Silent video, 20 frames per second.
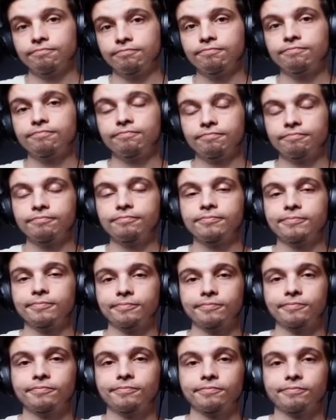
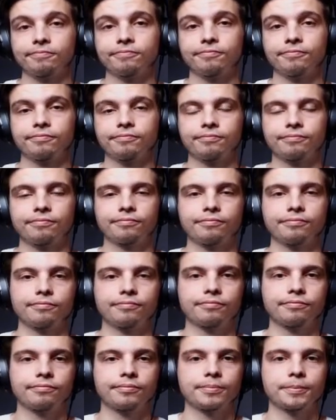
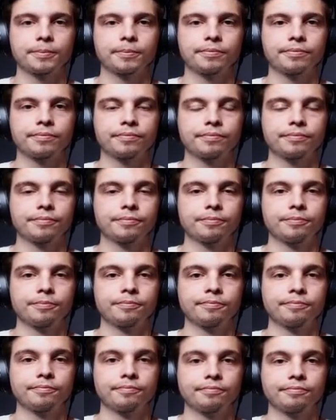
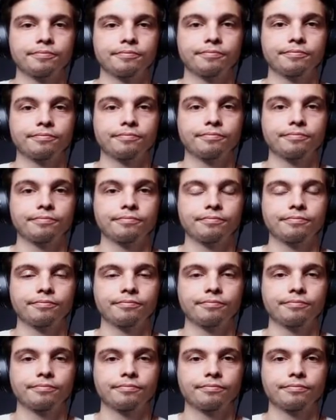
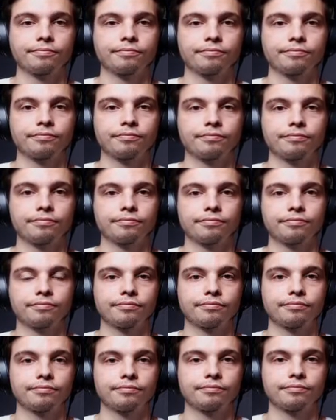
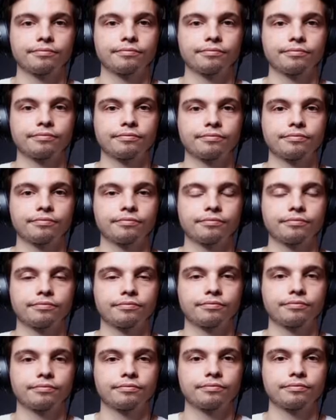
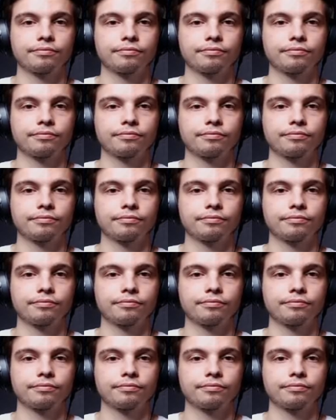(not speaking)